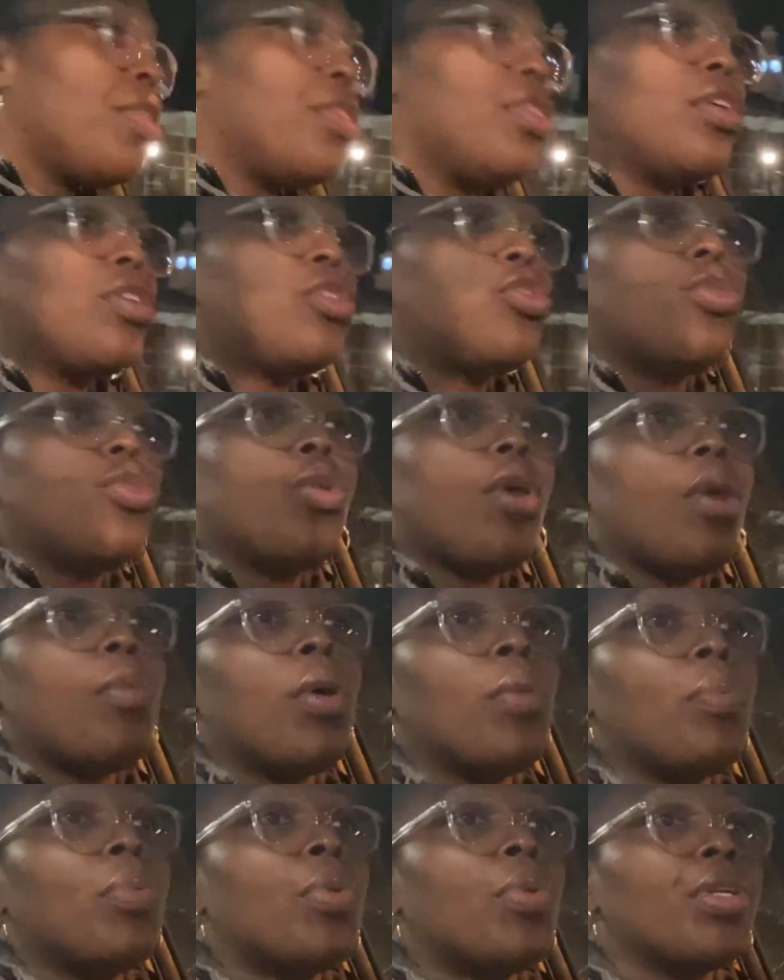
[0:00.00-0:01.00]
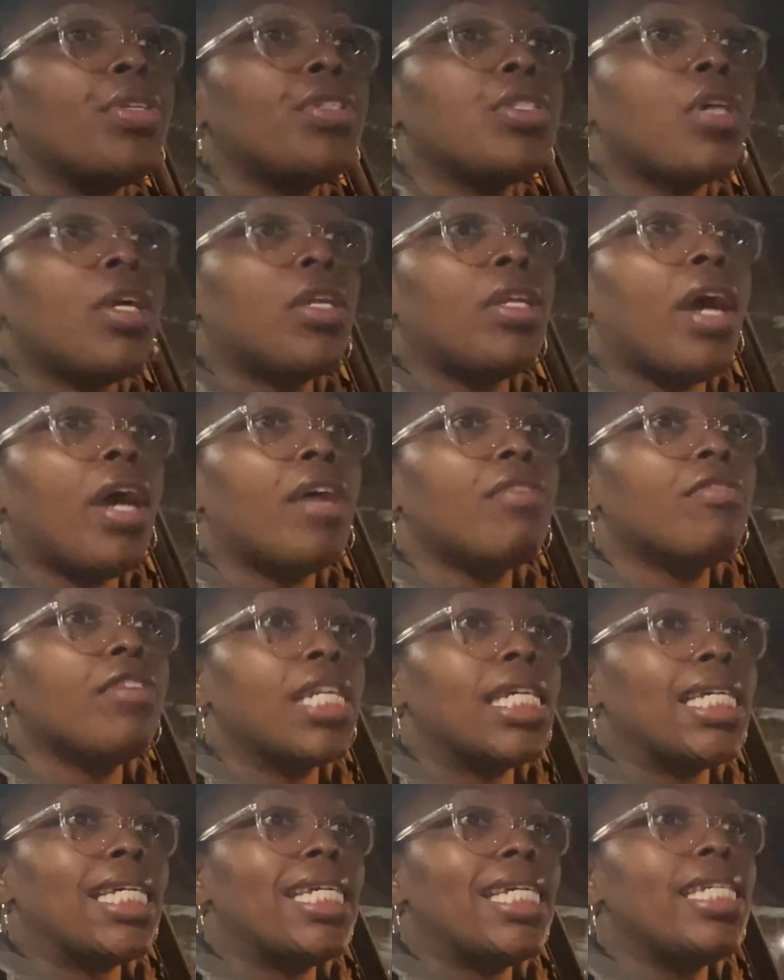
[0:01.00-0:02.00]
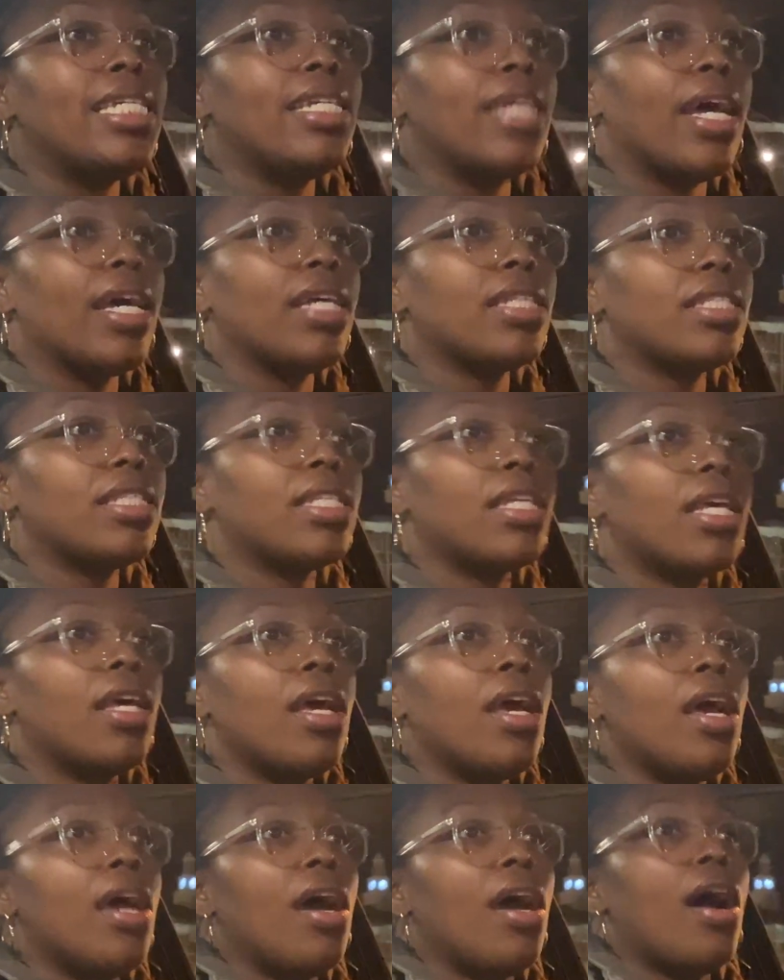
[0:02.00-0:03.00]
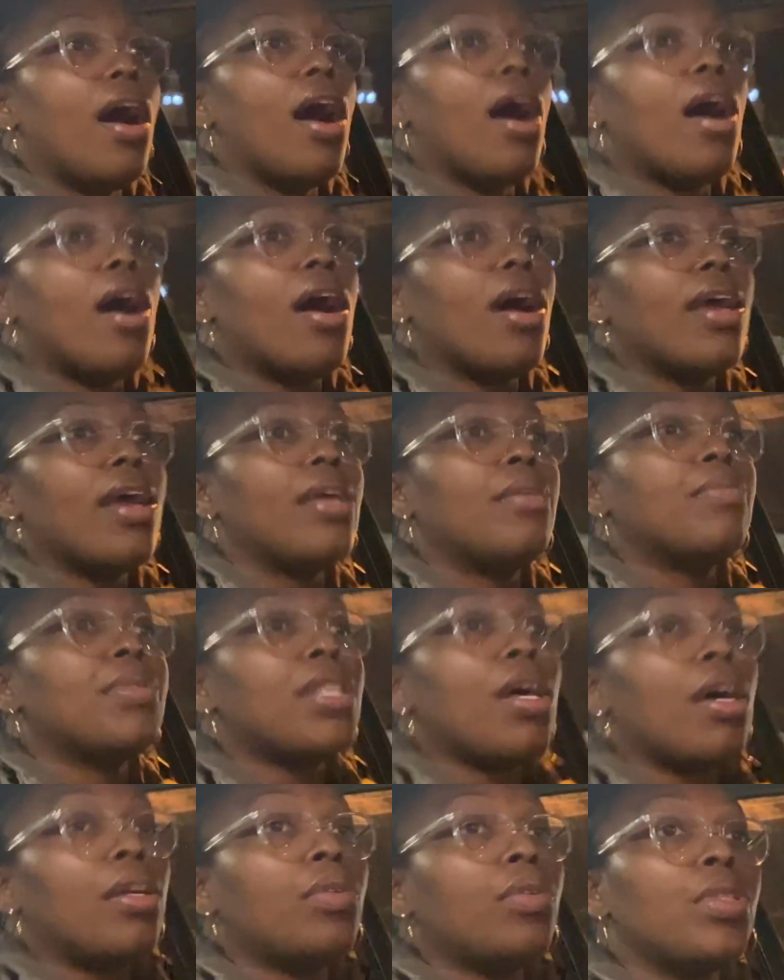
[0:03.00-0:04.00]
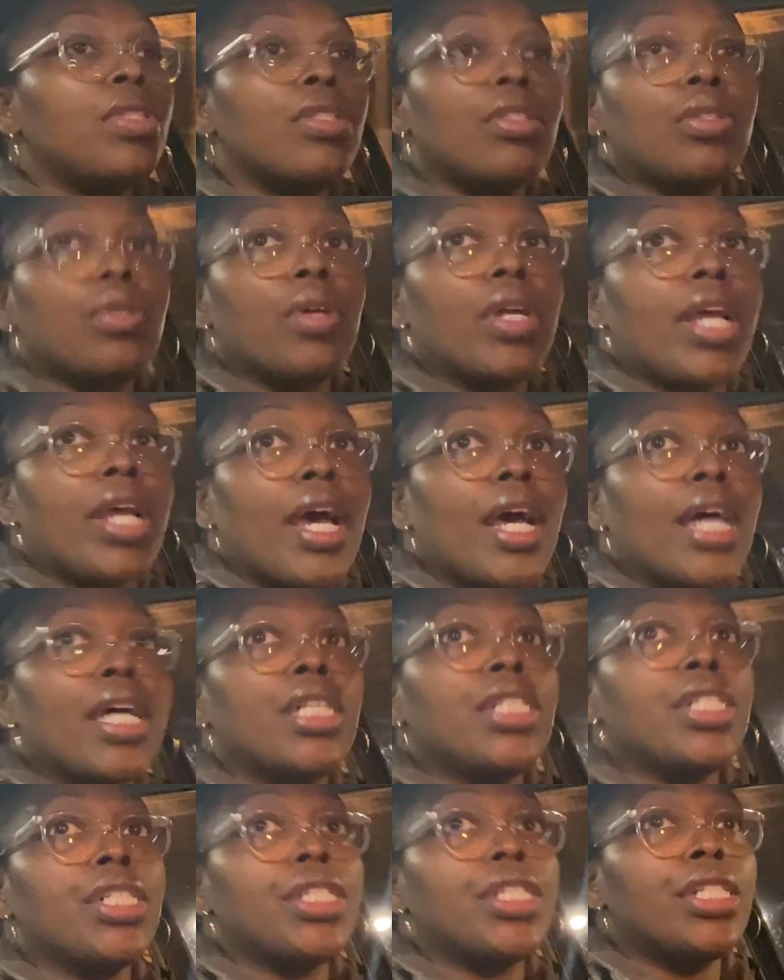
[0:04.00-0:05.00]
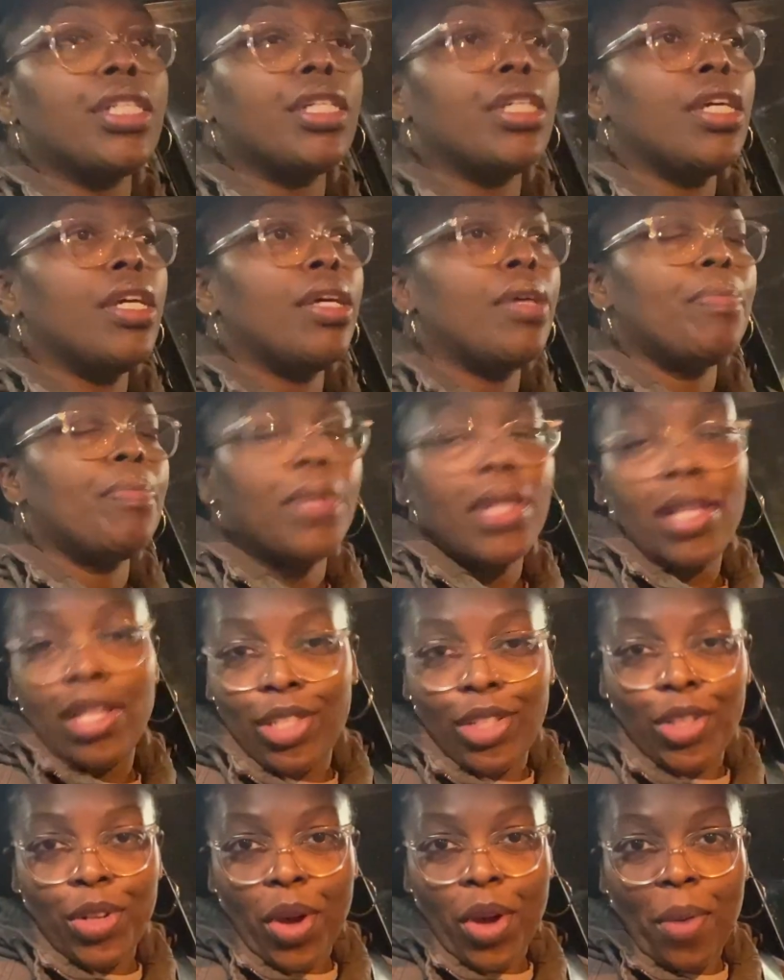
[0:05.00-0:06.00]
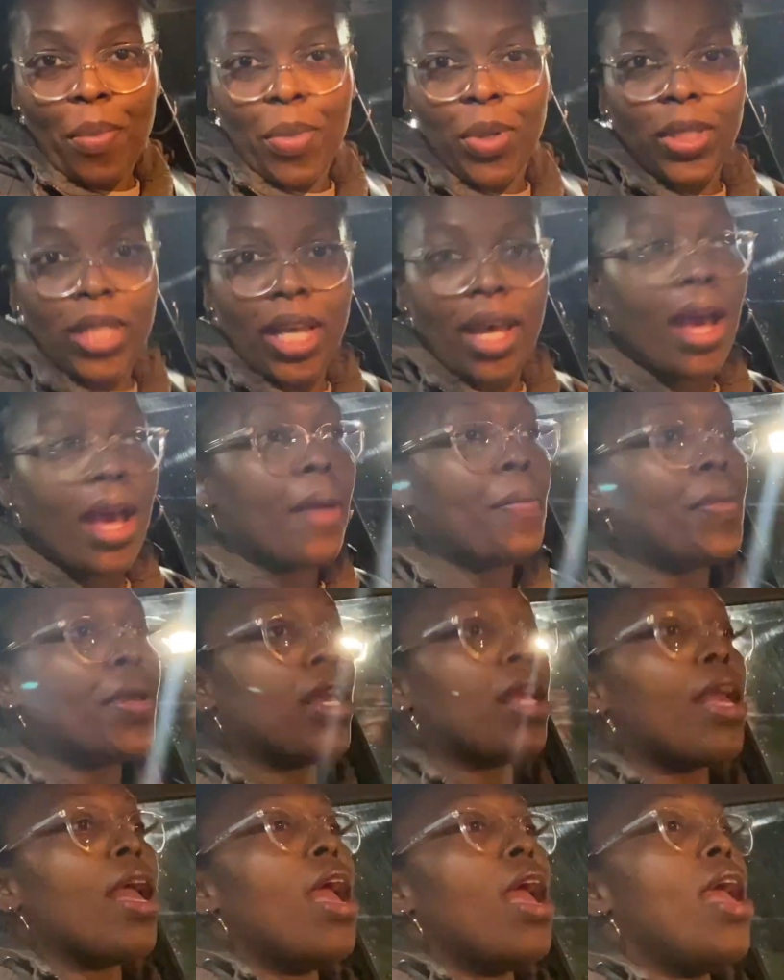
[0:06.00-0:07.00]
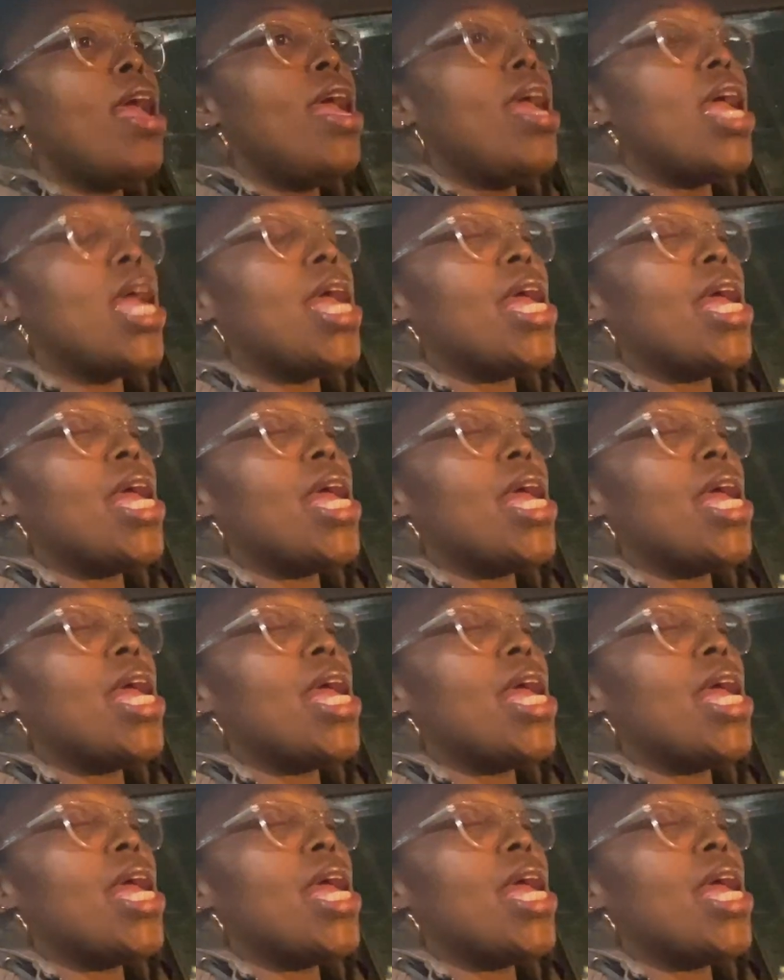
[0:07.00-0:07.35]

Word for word: the two Grubhub orders are not ready yet. I am signed on to DoorDash because you know I'm multi-apping.